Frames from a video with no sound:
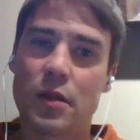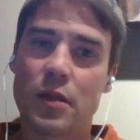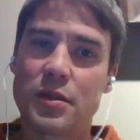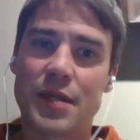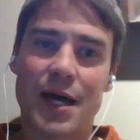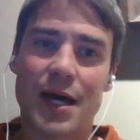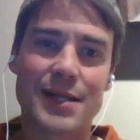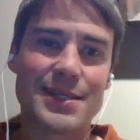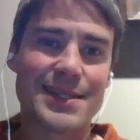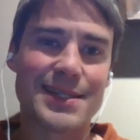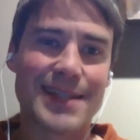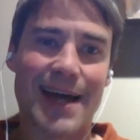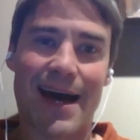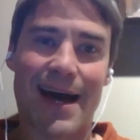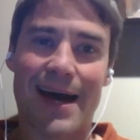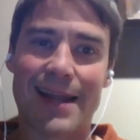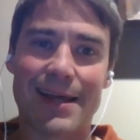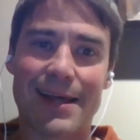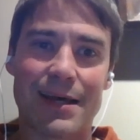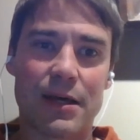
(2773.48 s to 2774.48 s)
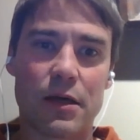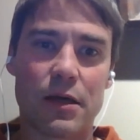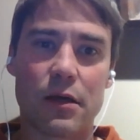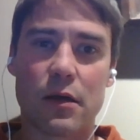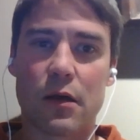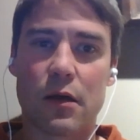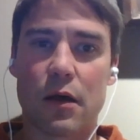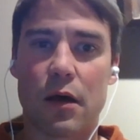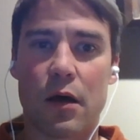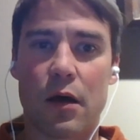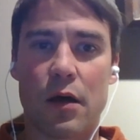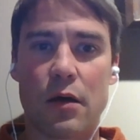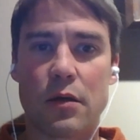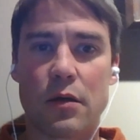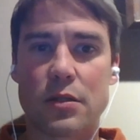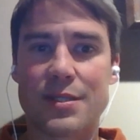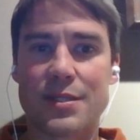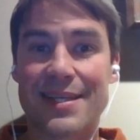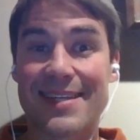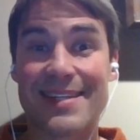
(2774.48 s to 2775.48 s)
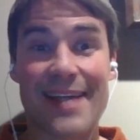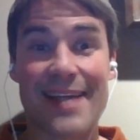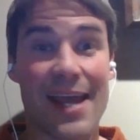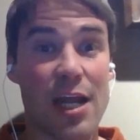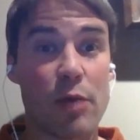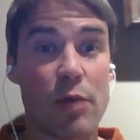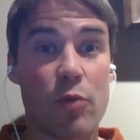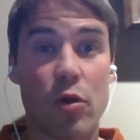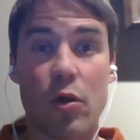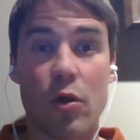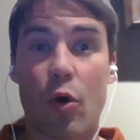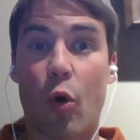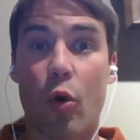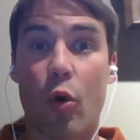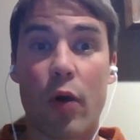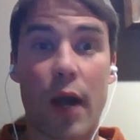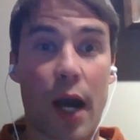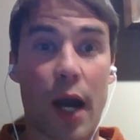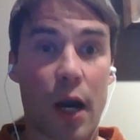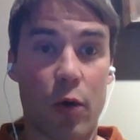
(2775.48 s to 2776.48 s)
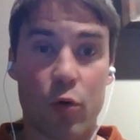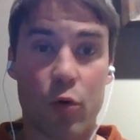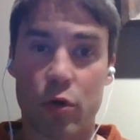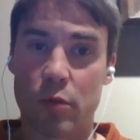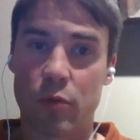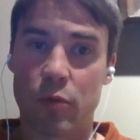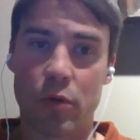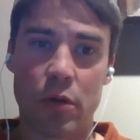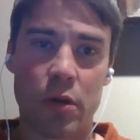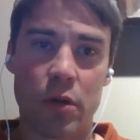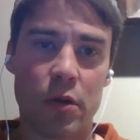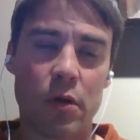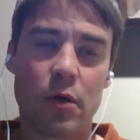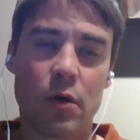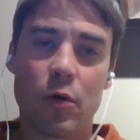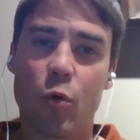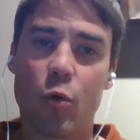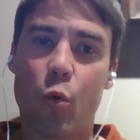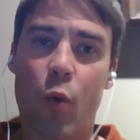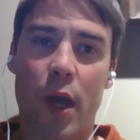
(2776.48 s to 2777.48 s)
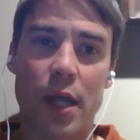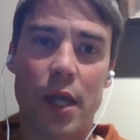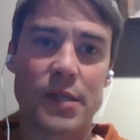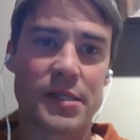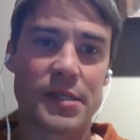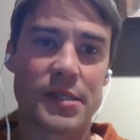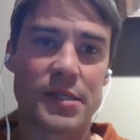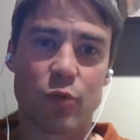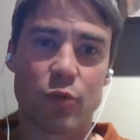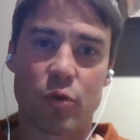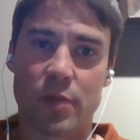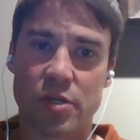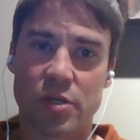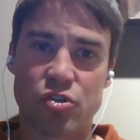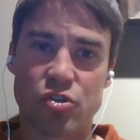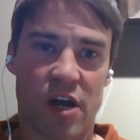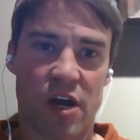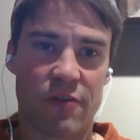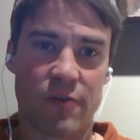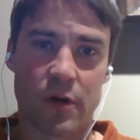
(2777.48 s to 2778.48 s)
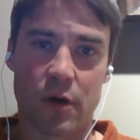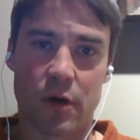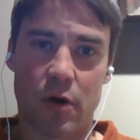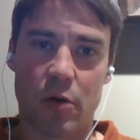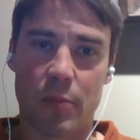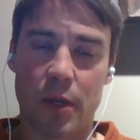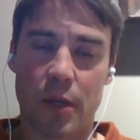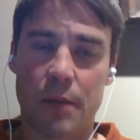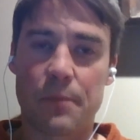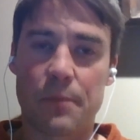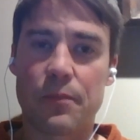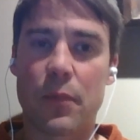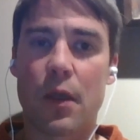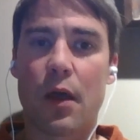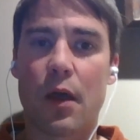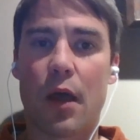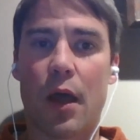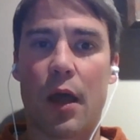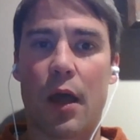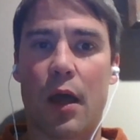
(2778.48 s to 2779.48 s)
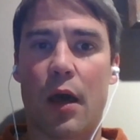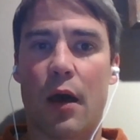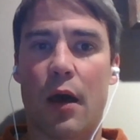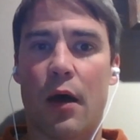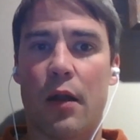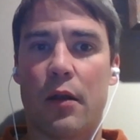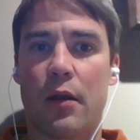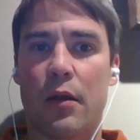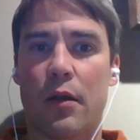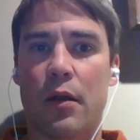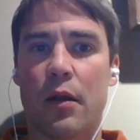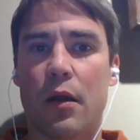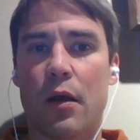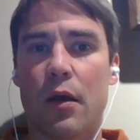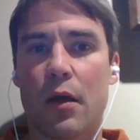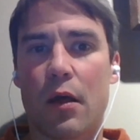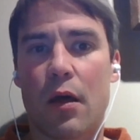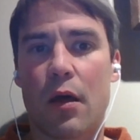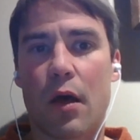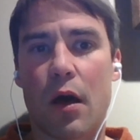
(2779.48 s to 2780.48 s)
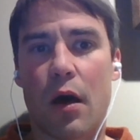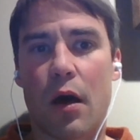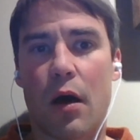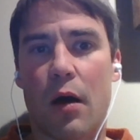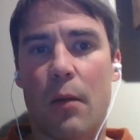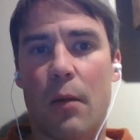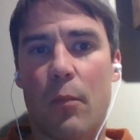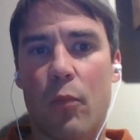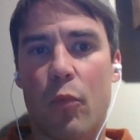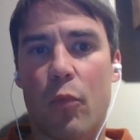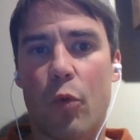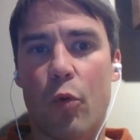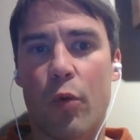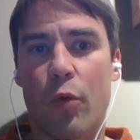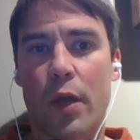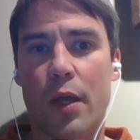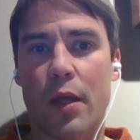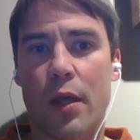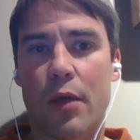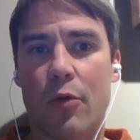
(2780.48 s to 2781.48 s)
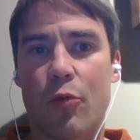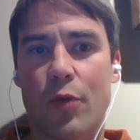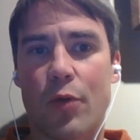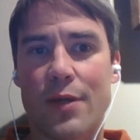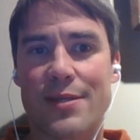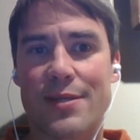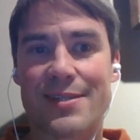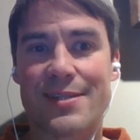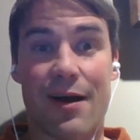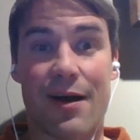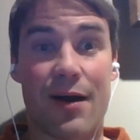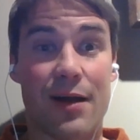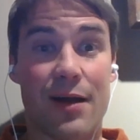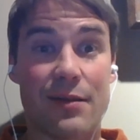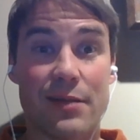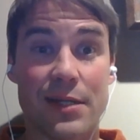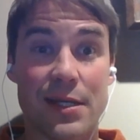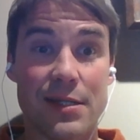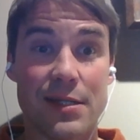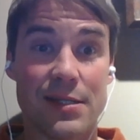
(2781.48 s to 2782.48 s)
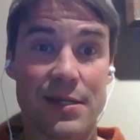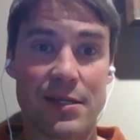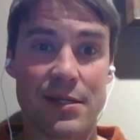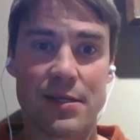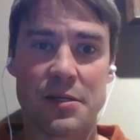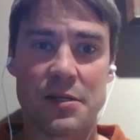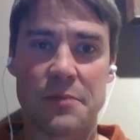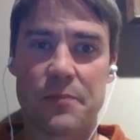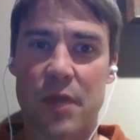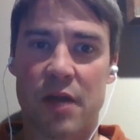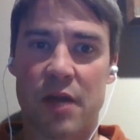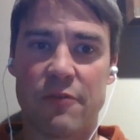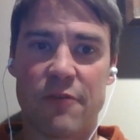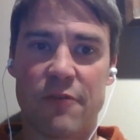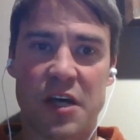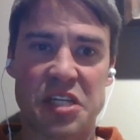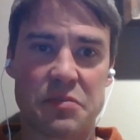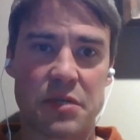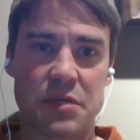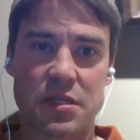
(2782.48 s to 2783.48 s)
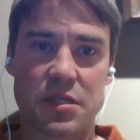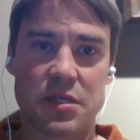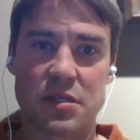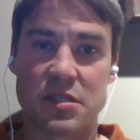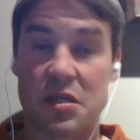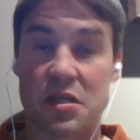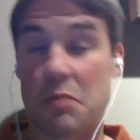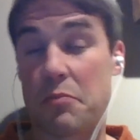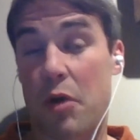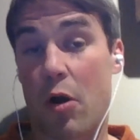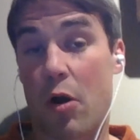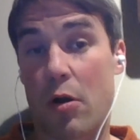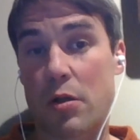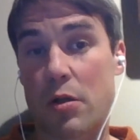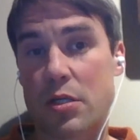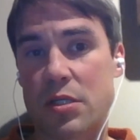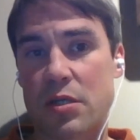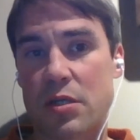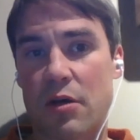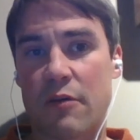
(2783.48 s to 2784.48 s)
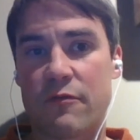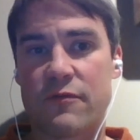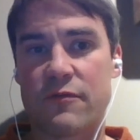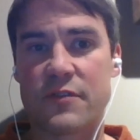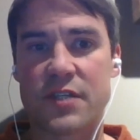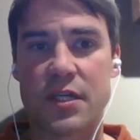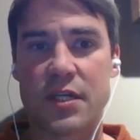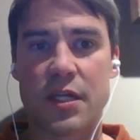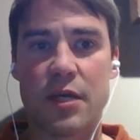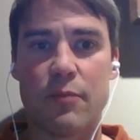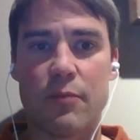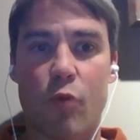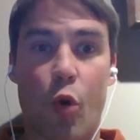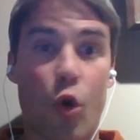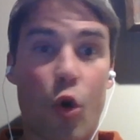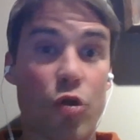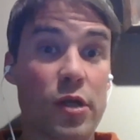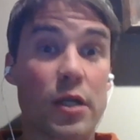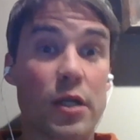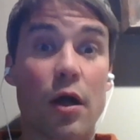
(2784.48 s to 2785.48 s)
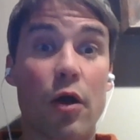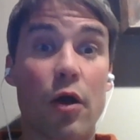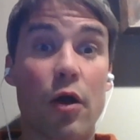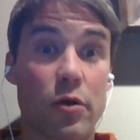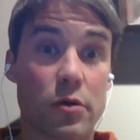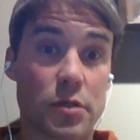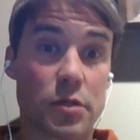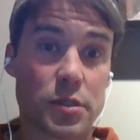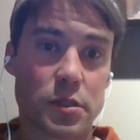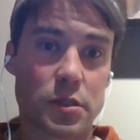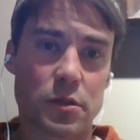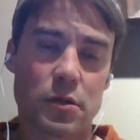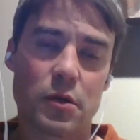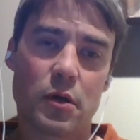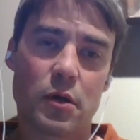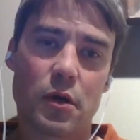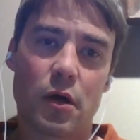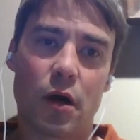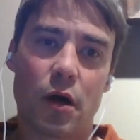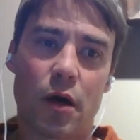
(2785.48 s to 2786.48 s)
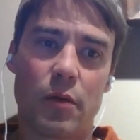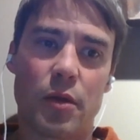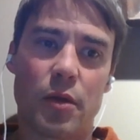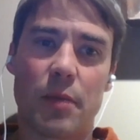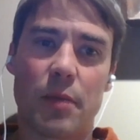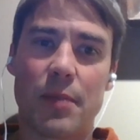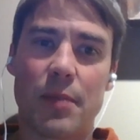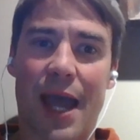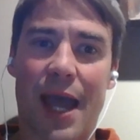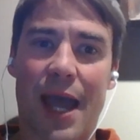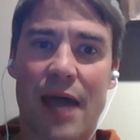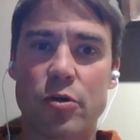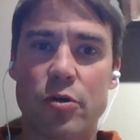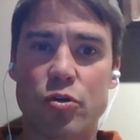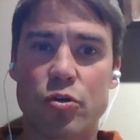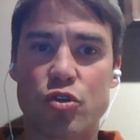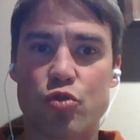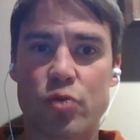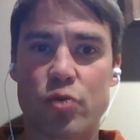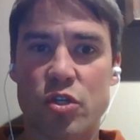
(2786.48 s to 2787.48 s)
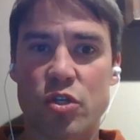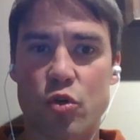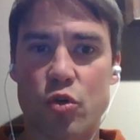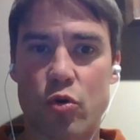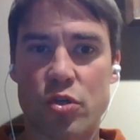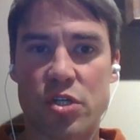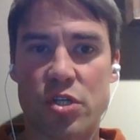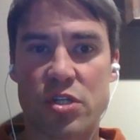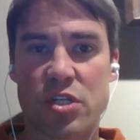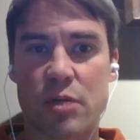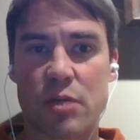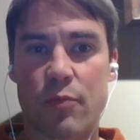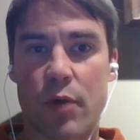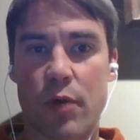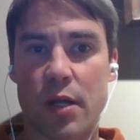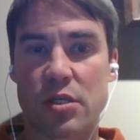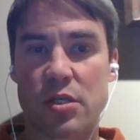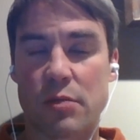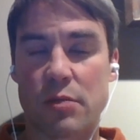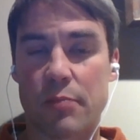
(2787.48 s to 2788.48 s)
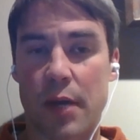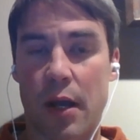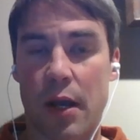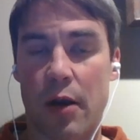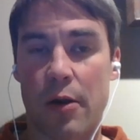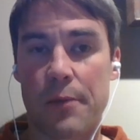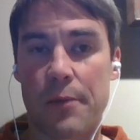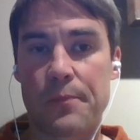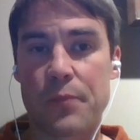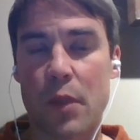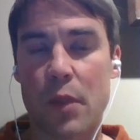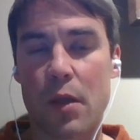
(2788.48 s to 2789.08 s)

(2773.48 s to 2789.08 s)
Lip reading: That's not a sustainable or equitable way to implement traffic calming. And we saw it lead to investments in some parts of the city more than others that maybe had those resources to bring to bear.